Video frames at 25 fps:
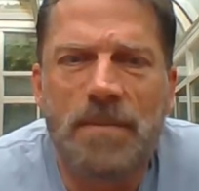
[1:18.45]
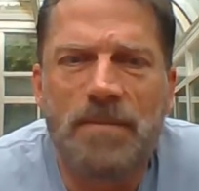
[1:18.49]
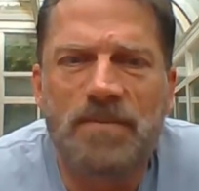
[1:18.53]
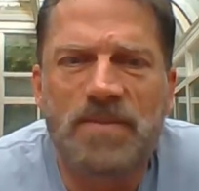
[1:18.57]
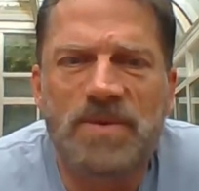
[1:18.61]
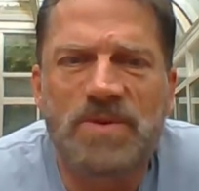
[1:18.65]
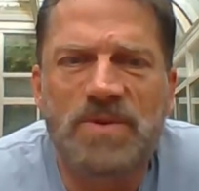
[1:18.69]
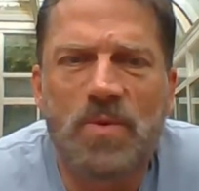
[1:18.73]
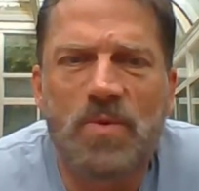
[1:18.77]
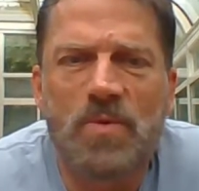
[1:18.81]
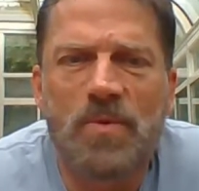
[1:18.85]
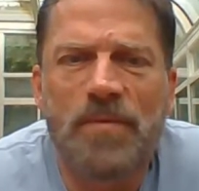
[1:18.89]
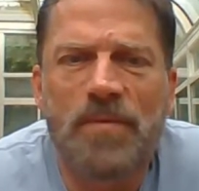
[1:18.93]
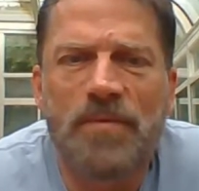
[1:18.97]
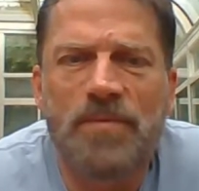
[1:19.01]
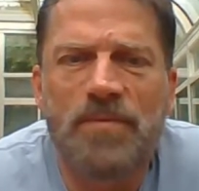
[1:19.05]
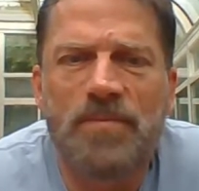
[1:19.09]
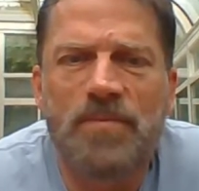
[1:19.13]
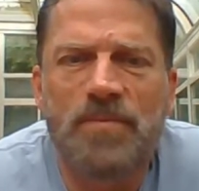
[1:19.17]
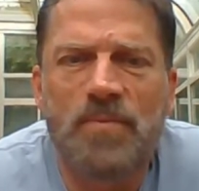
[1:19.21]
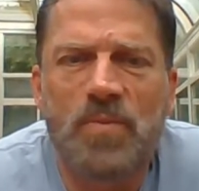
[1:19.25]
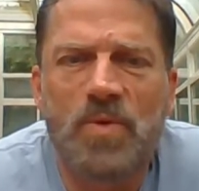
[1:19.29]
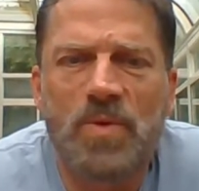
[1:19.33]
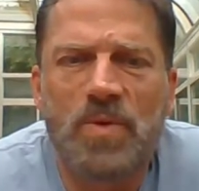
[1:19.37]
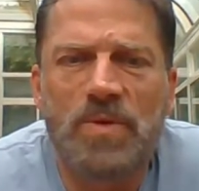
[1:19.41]
So
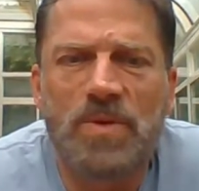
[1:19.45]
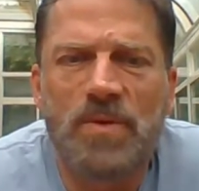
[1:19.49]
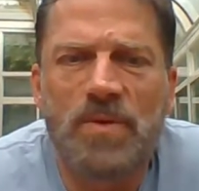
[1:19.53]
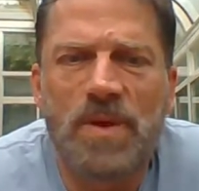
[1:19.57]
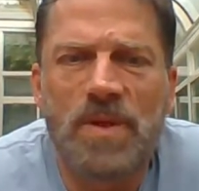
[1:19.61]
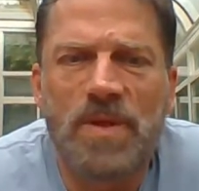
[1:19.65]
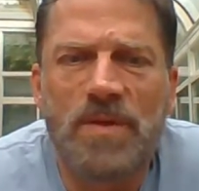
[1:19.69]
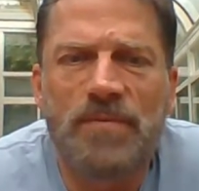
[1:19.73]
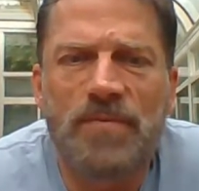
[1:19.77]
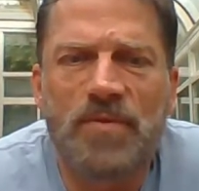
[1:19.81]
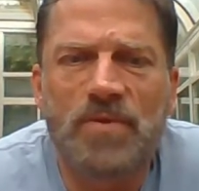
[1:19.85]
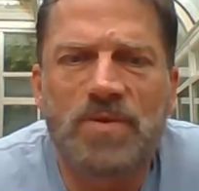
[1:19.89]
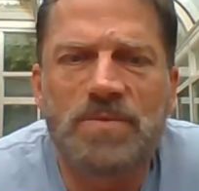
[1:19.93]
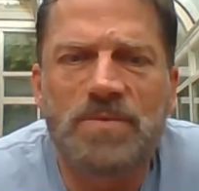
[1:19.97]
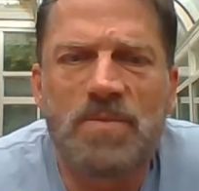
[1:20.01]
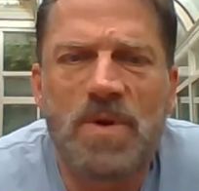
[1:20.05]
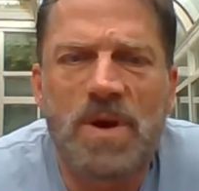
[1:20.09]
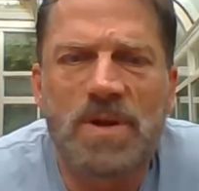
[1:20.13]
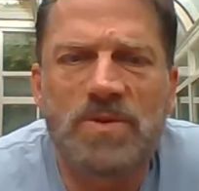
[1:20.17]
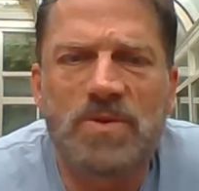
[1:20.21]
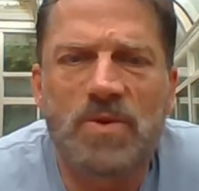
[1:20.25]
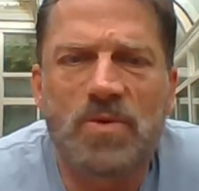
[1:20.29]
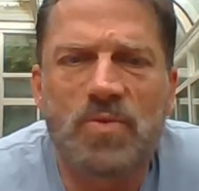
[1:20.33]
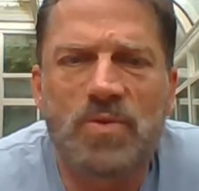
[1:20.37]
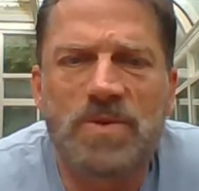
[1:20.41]
we'll in the first
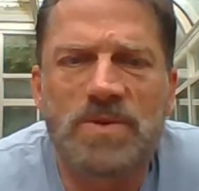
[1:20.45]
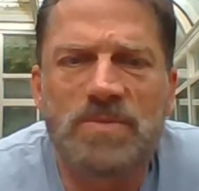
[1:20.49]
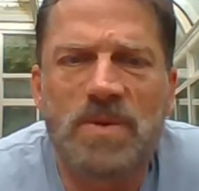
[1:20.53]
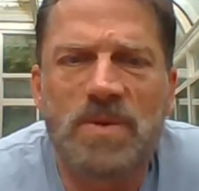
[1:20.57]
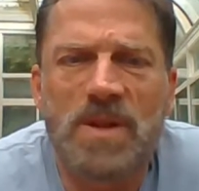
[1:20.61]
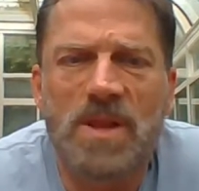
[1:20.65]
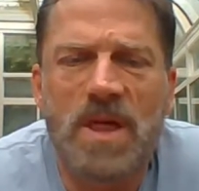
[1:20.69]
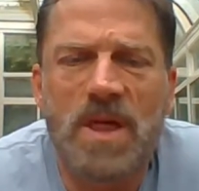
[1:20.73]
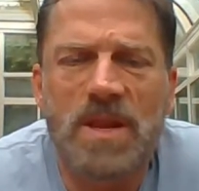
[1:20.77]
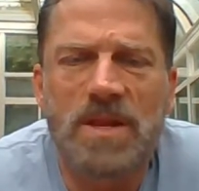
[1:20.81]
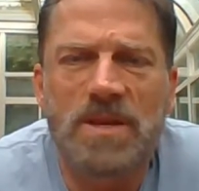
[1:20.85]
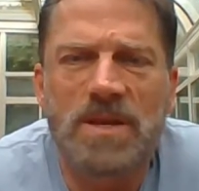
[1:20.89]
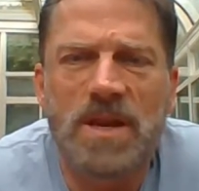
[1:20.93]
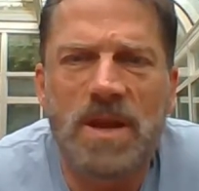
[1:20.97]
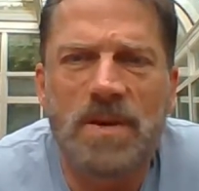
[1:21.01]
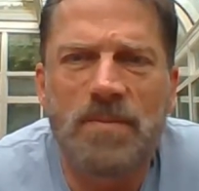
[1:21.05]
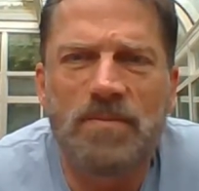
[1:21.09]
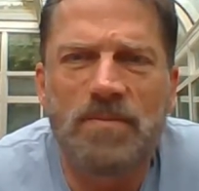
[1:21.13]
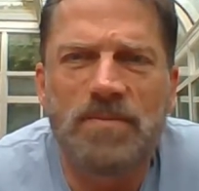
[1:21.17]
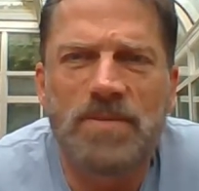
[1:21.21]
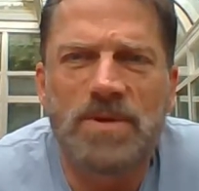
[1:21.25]
module we'll spend a lot of time